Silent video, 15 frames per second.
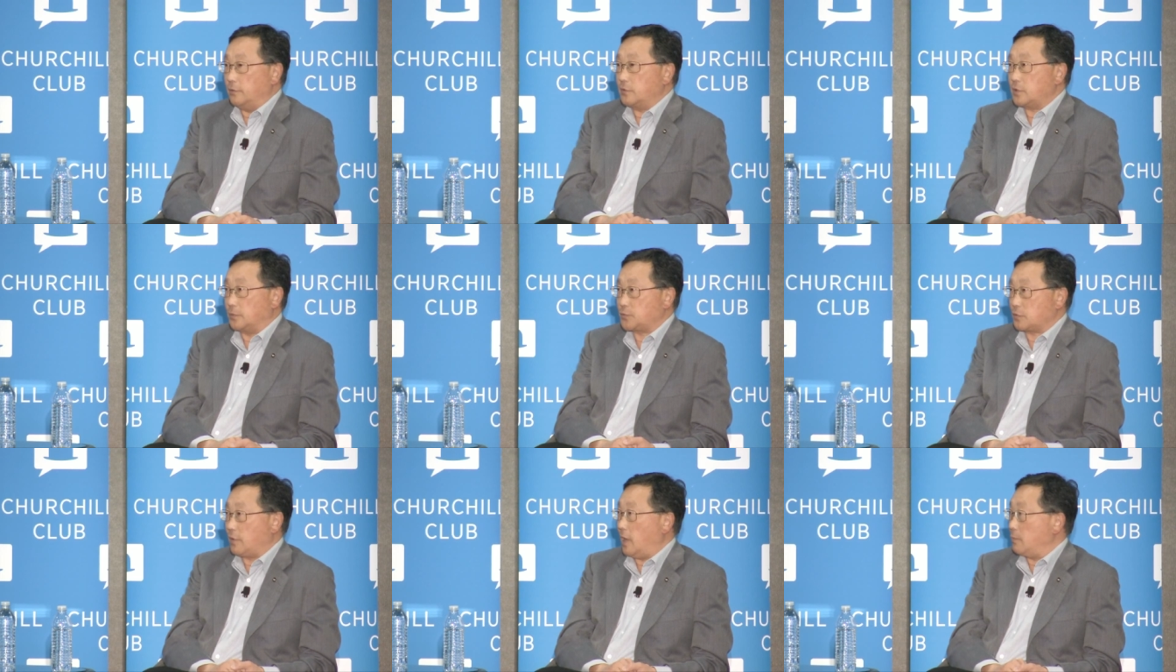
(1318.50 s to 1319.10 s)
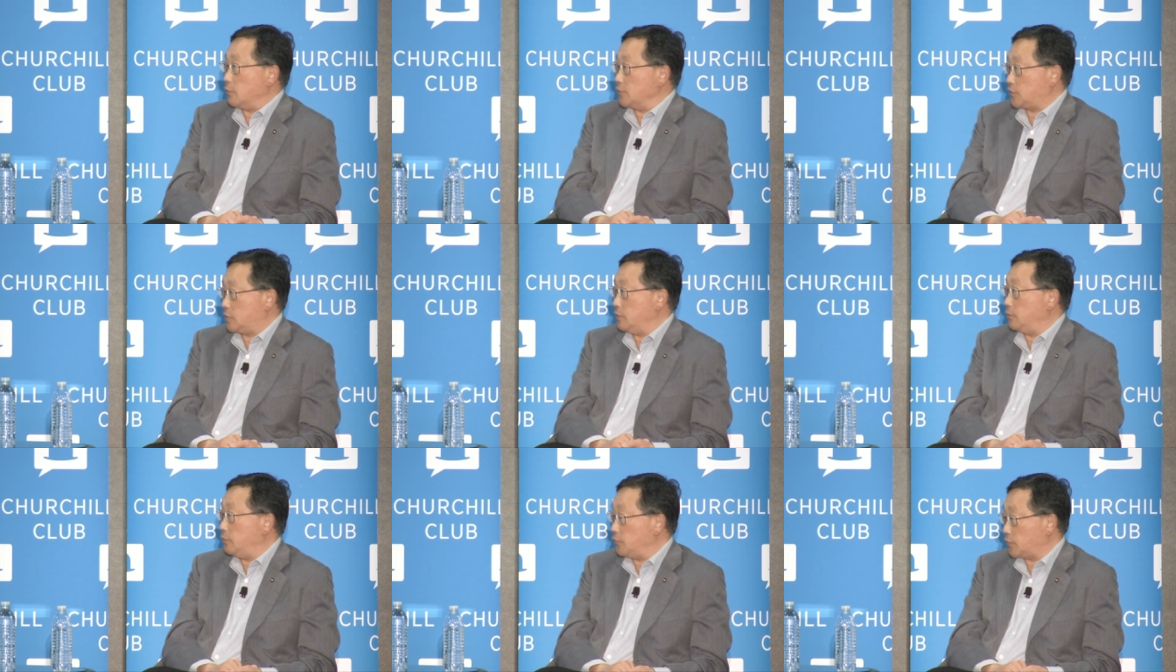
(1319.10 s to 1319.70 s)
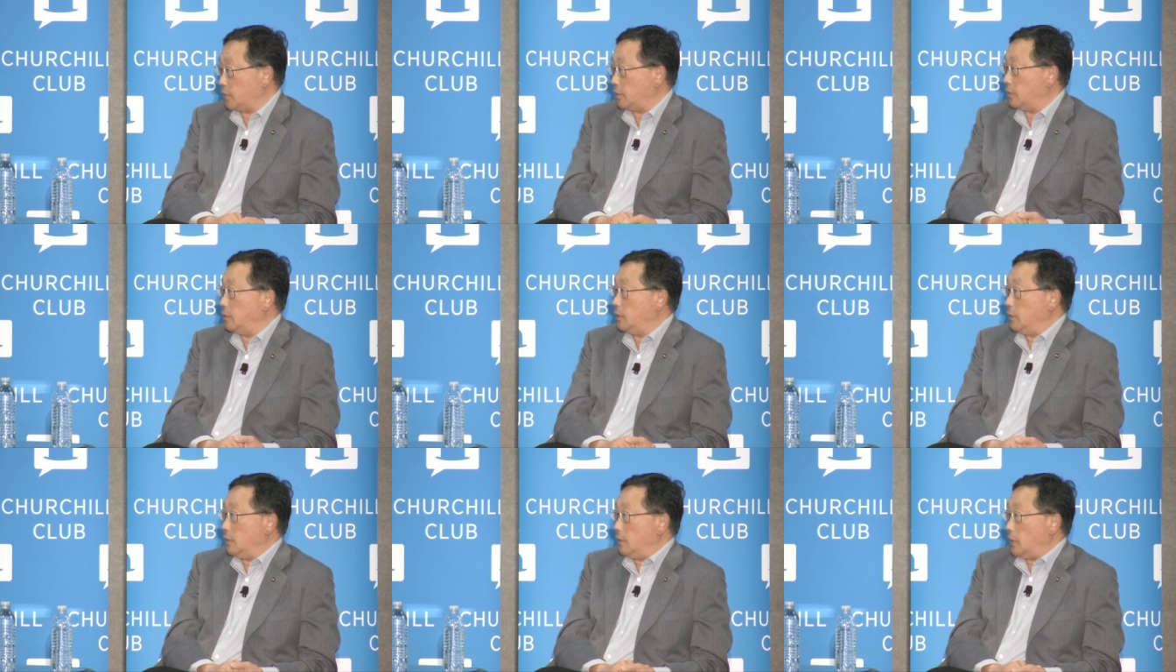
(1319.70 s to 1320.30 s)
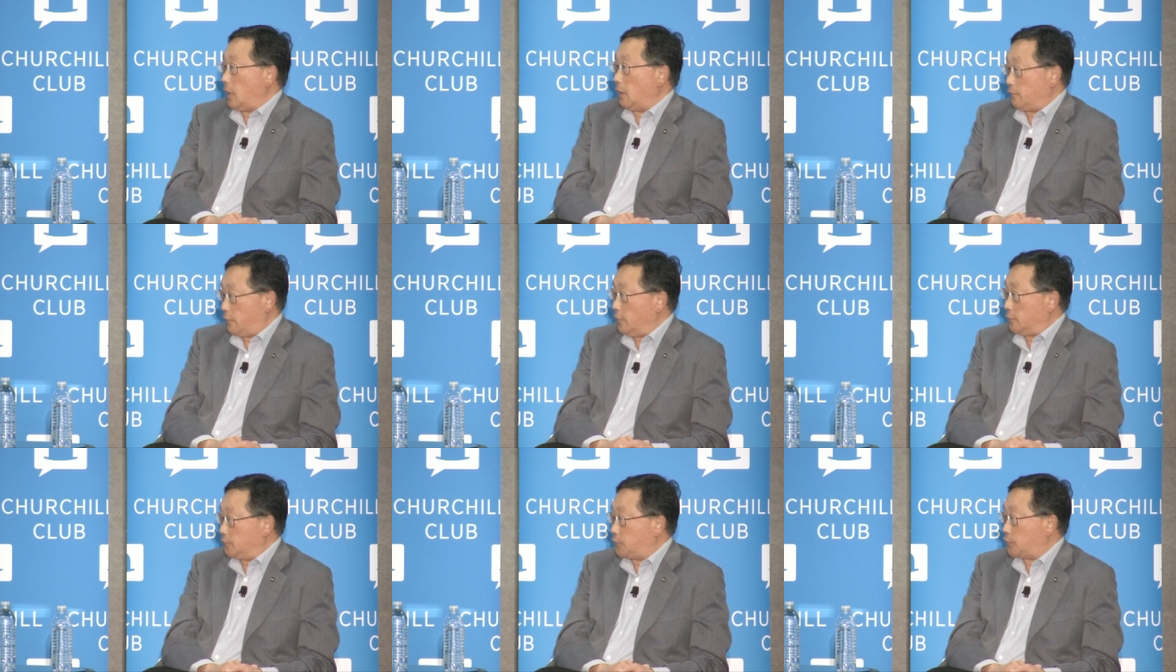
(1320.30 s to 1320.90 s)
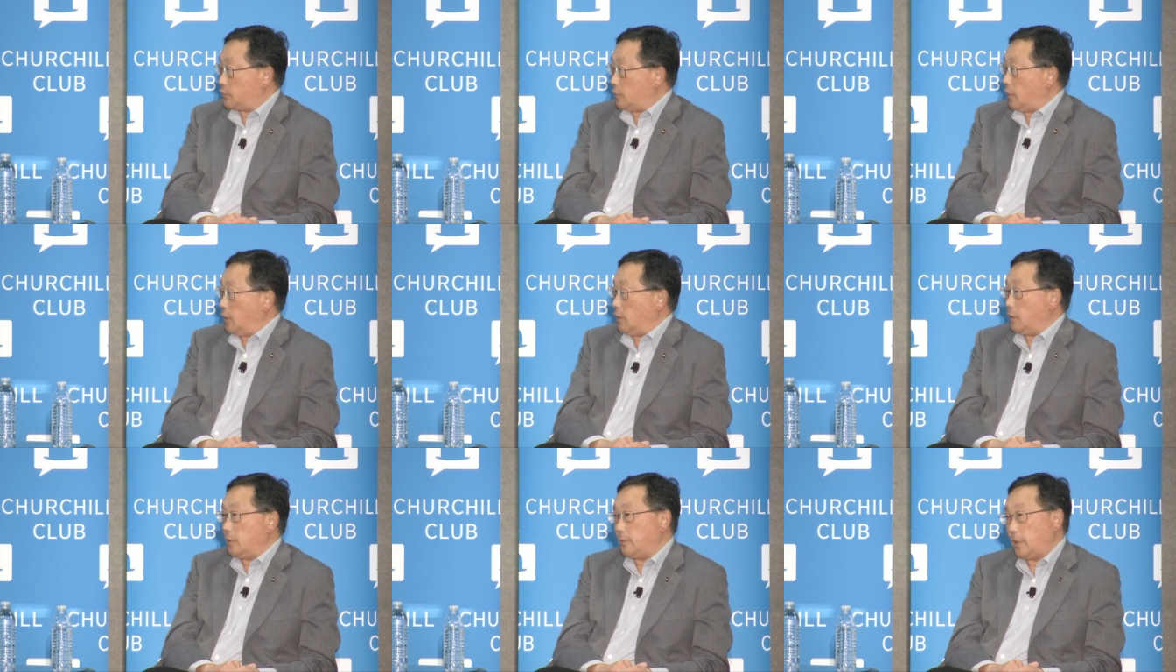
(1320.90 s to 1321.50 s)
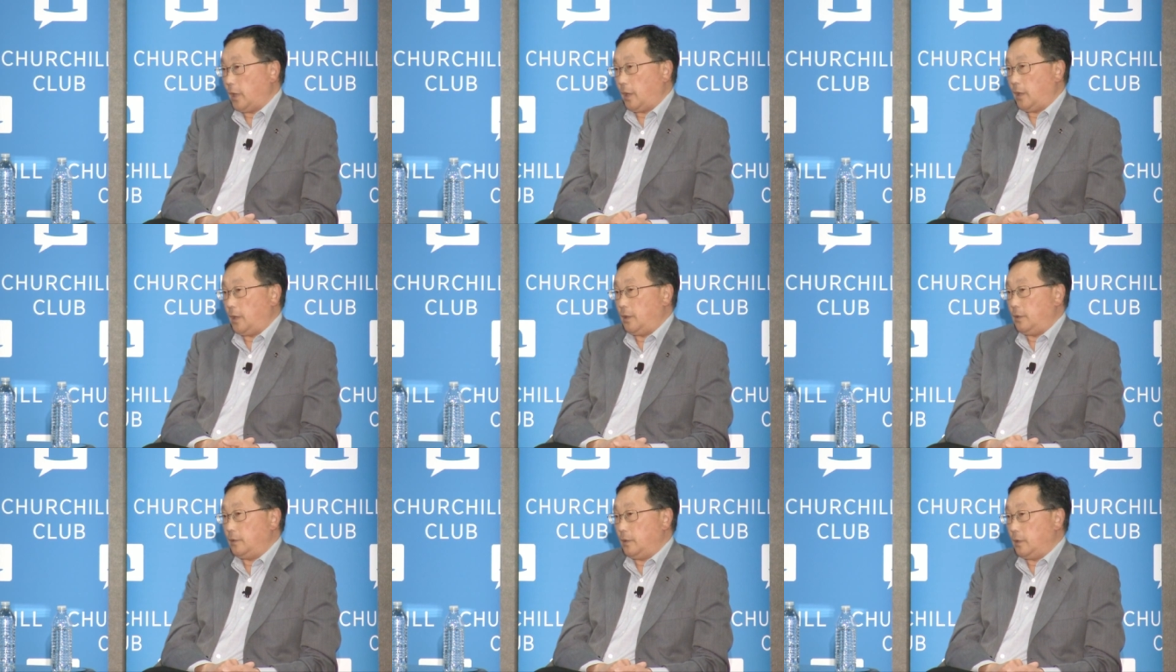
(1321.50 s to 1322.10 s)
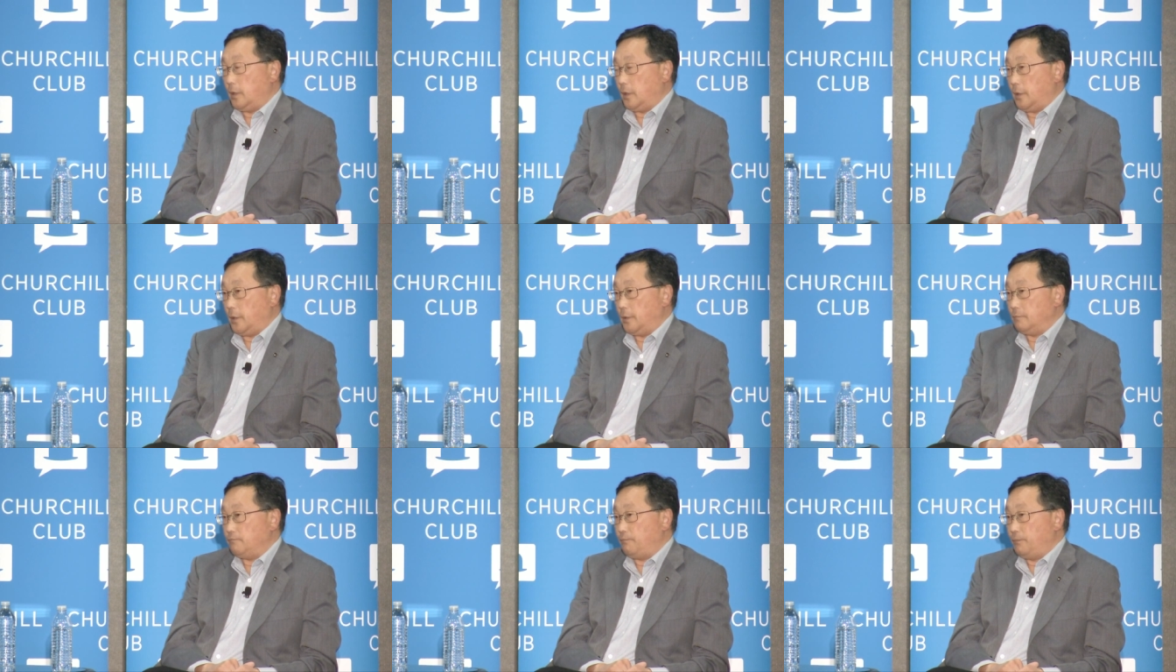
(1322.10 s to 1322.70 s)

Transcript: subscribers still using our phones, um, and um,